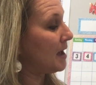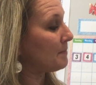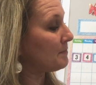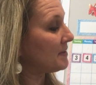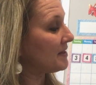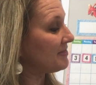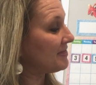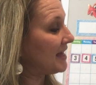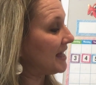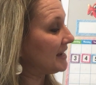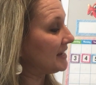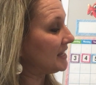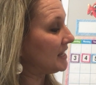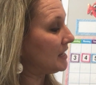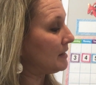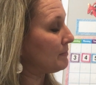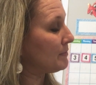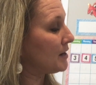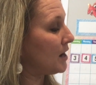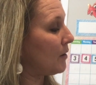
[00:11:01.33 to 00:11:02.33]
but then
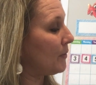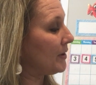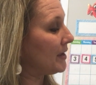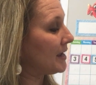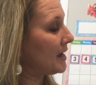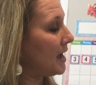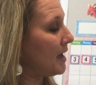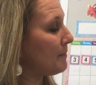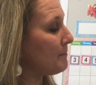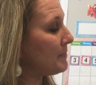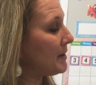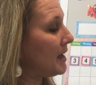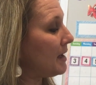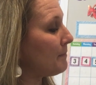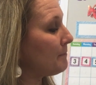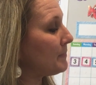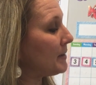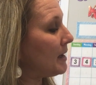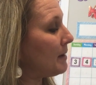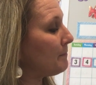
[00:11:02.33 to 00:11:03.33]
keep going up,
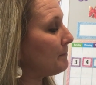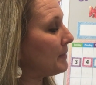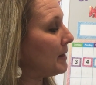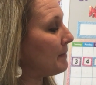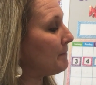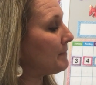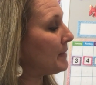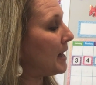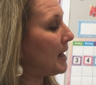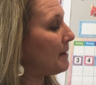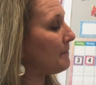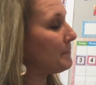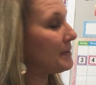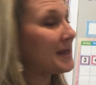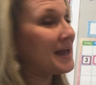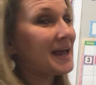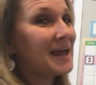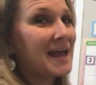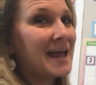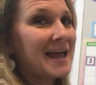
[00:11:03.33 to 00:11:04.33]
up, up, up, up,
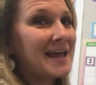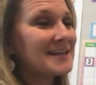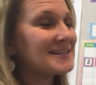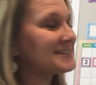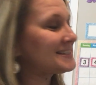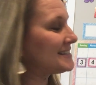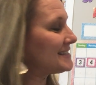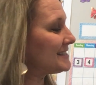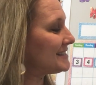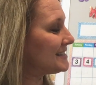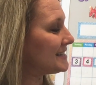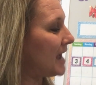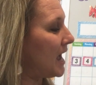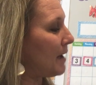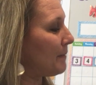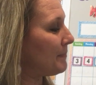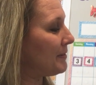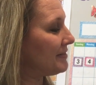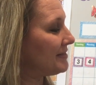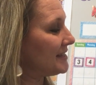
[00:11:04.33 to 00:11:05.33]
and
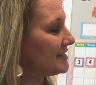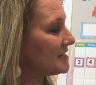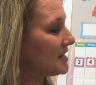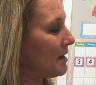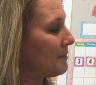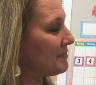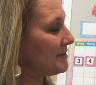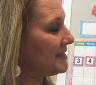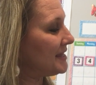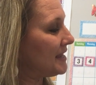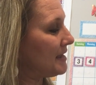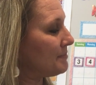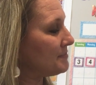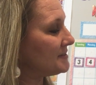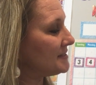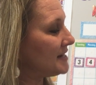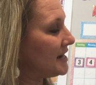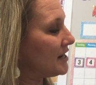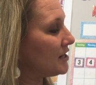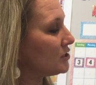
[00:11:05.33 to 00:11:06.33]
stop at the top of the
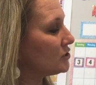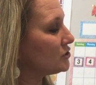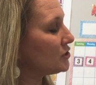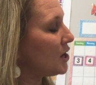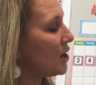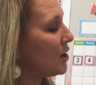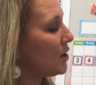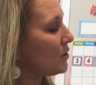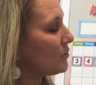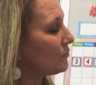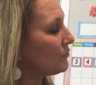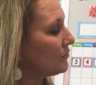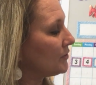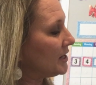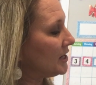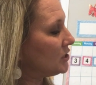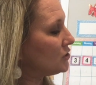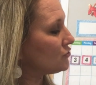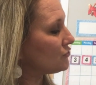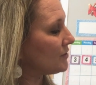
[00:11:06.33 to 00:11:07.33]
upstairs.
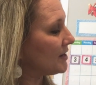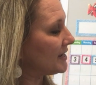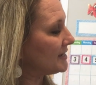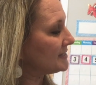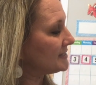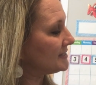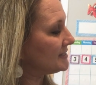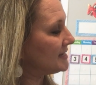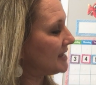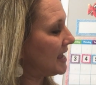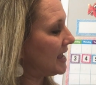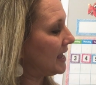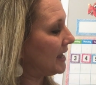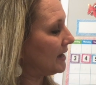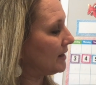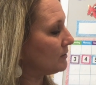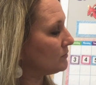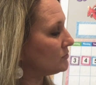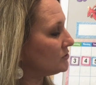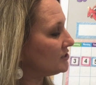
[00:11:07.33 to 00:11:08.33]
Retrace
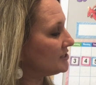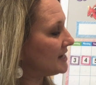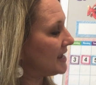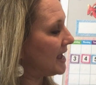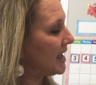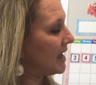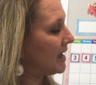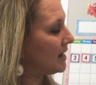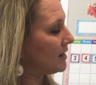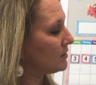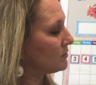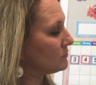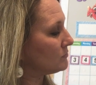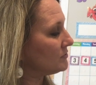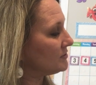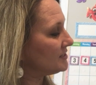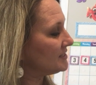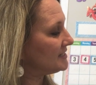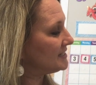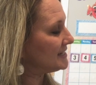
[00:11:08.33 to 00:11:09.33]
down,
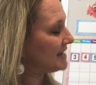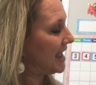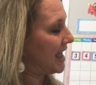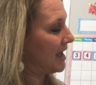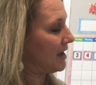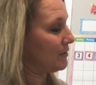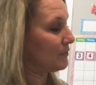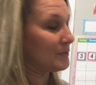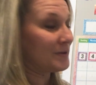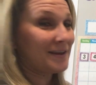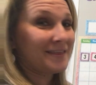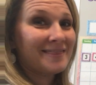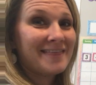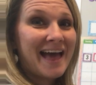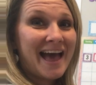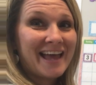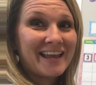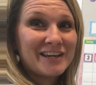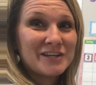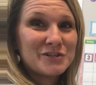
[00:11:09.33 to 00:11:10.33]
down, down.
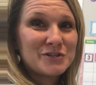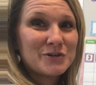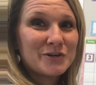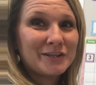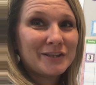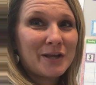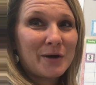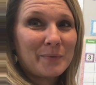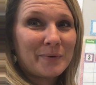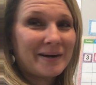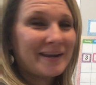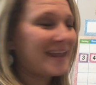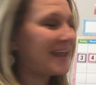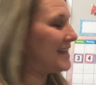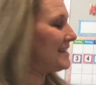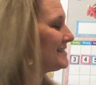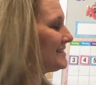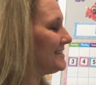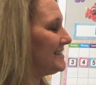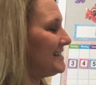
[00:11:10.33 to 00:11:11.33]
That is your
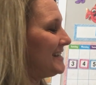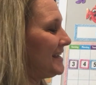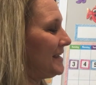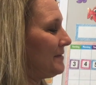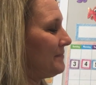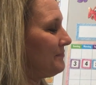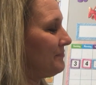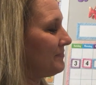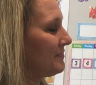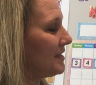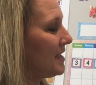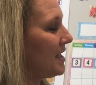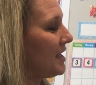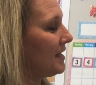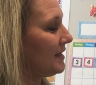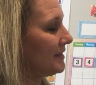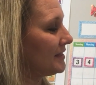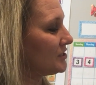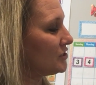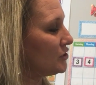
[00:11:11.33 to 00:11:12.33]
lowercase d.
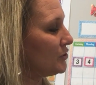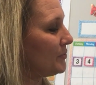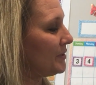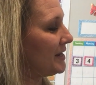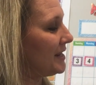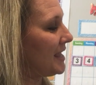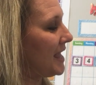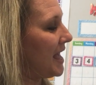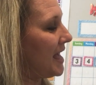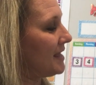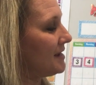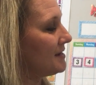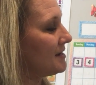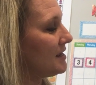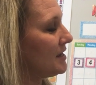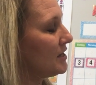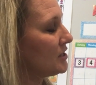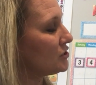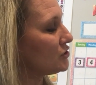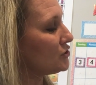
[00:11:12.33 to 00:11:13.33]
Let's do it again.
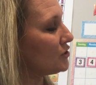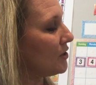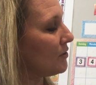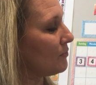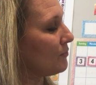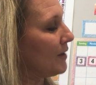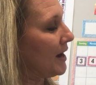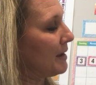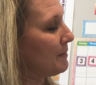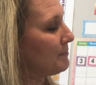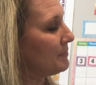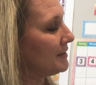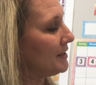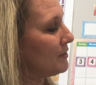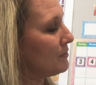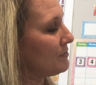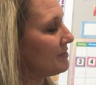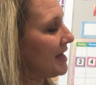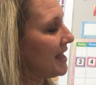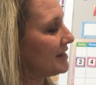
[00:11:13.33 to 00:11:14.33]
Start right
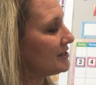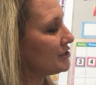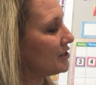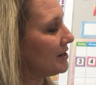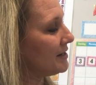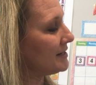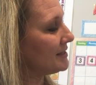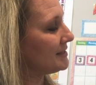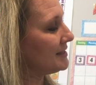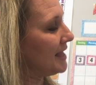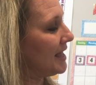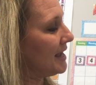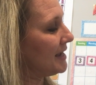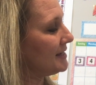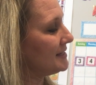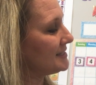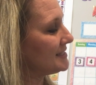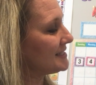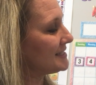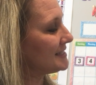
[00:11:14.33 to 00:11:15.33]
below that dotted
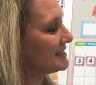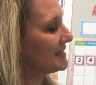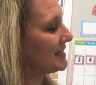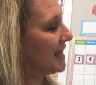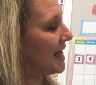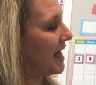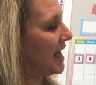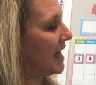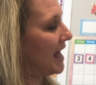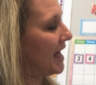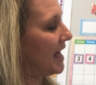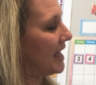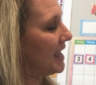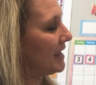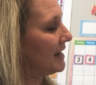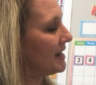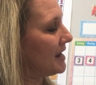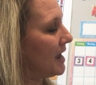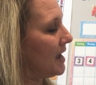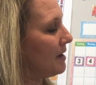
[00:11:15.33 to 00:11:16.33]
line,
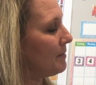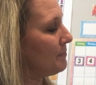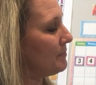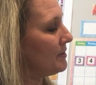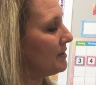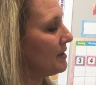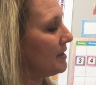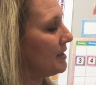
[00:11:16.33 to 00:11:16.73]
slide up.